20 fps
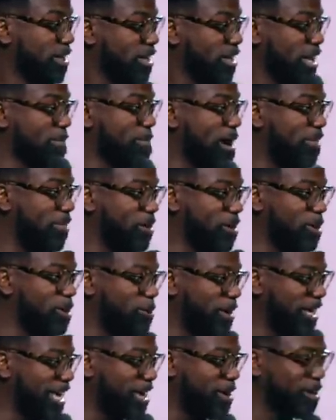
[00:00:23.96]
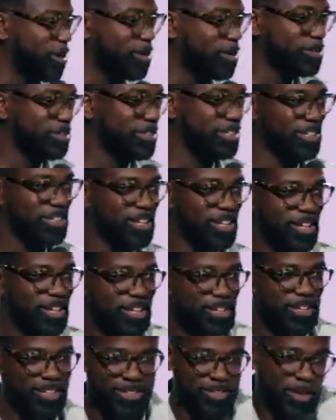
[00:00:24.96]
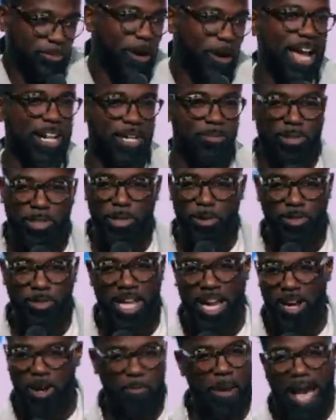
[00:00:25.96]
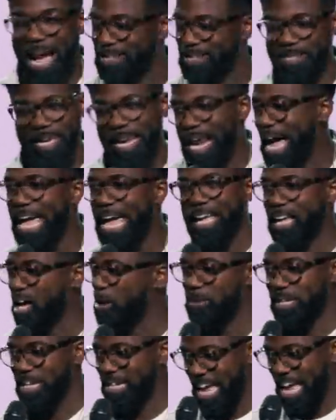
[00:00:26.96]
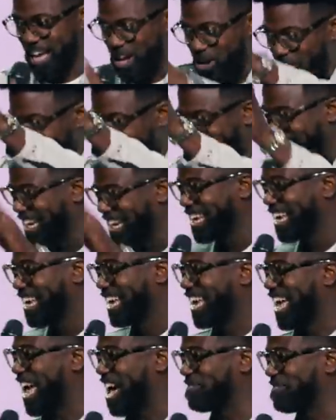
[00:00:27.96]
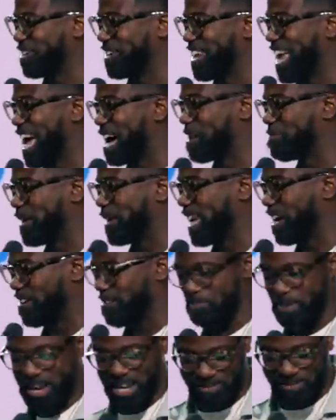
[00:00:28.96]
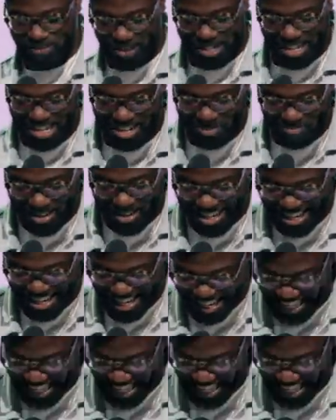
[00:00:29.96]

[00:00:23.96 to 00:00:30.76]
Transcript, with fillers: Am I the only one getting old? It's a random Tuesday, you're back, said, I ain't coming today. Go ahead, have your day. I'll be here in bed if you need me.